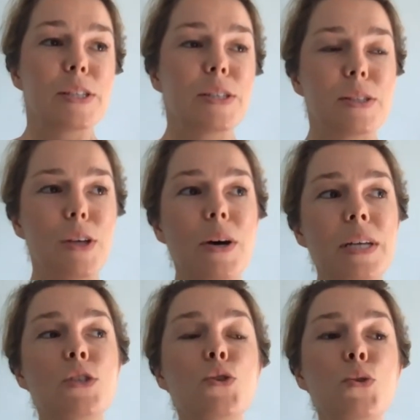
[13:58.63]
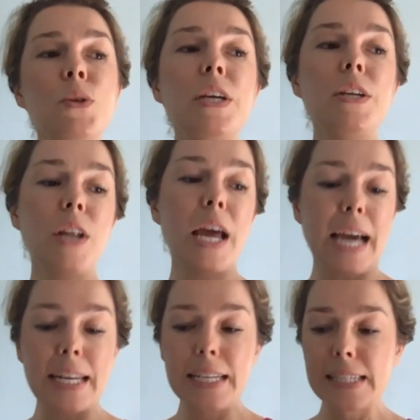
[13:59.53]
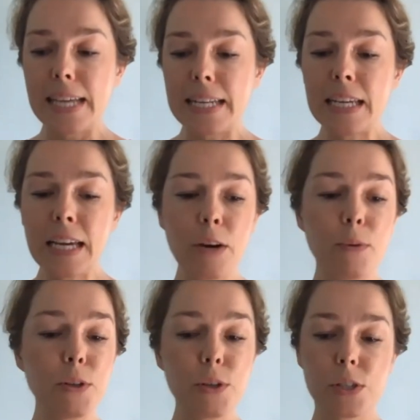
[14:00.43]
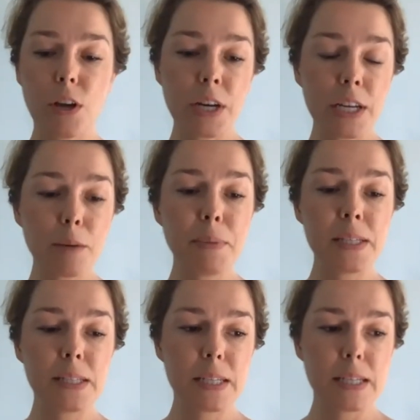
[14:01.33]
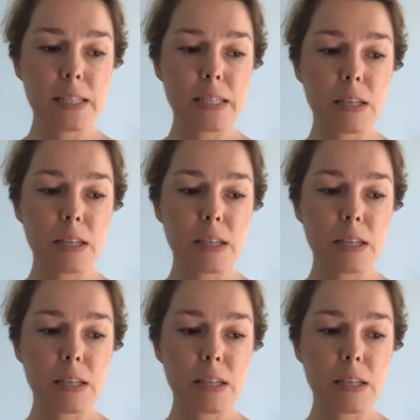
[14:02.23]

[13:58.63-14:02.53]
so it's truly you know like understanding when you're starting a business